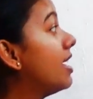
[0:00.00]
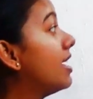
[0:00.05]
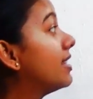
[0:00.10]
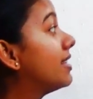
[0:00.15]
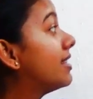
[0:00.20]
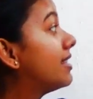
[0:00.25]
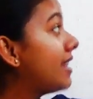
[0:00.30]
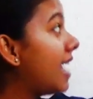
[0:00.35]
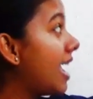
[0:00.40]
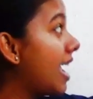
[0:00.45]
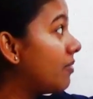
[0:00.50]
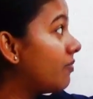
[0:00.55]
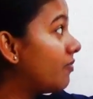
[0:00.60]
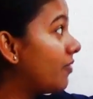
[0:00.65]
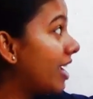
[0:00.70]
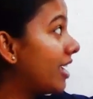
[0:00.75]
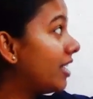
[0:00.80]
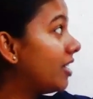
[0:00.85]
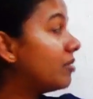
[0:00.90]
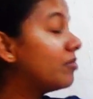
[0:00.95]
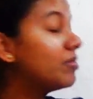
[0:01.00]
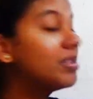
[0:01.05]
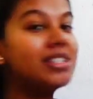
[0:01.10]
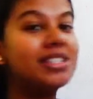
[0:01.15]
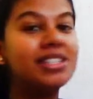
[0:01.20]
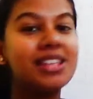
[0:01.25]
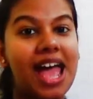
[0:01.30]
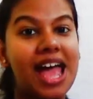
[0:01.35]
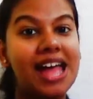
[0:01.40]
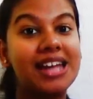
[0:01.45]
same
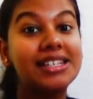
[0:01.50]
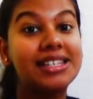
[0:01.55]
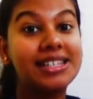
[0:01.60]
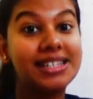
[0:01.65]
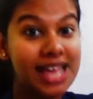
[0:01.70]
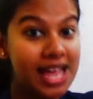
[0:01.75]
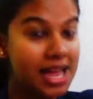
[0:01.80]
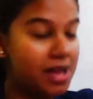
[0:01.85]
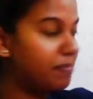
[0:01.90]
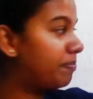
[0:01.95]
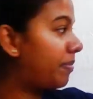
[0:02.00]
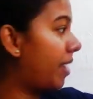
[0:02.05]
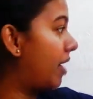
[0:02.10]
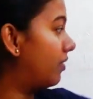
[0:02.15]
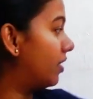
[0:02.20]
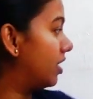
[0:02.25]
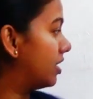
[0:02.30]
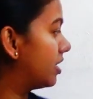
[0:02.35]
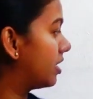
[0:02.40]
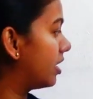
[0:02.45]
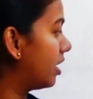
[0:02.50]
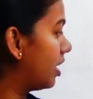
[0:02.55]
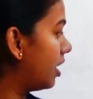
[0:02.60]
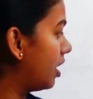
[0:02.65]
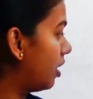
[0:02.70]
variables and same powers.